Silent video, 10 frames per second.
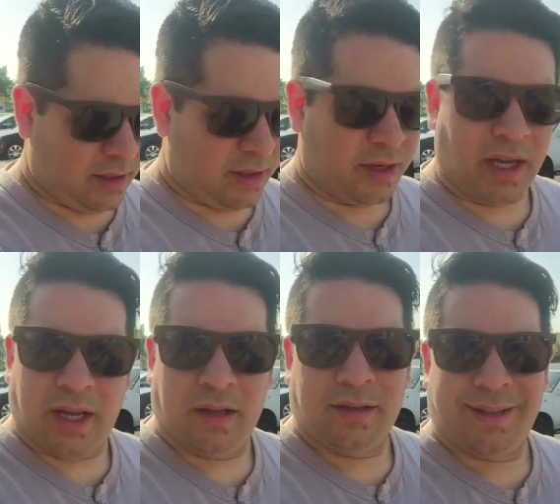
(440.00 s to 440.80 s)

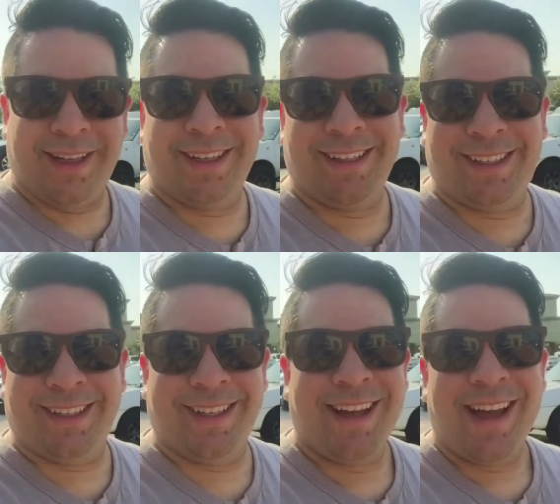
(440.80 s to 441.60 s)
Okay.
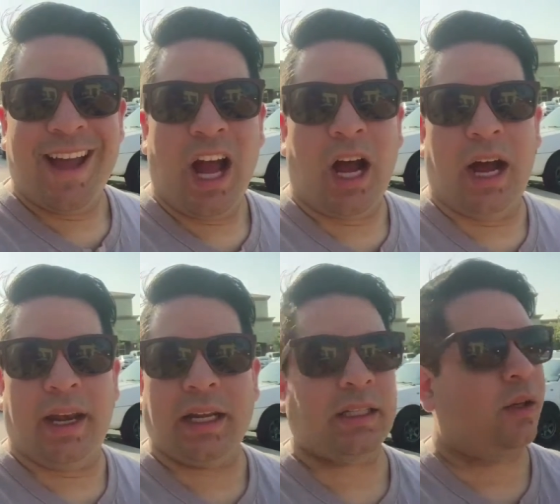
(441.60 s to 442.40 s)

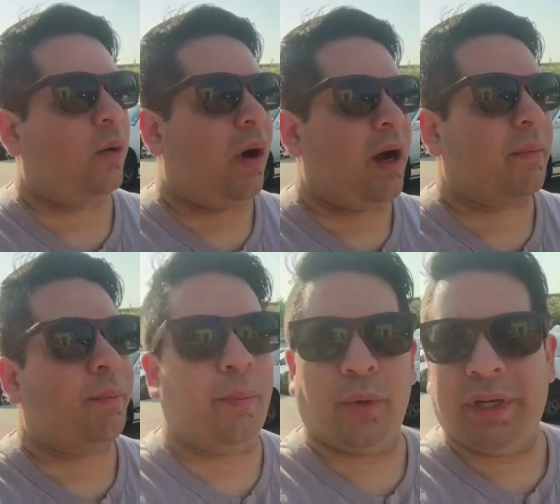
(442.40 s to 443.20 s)
Next little walk,
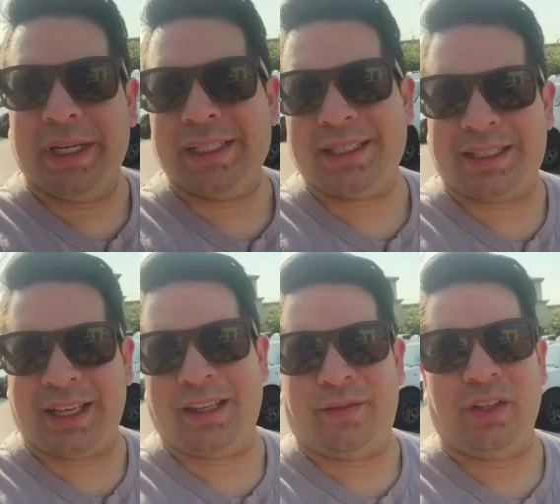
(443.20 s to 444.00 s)
breeze, it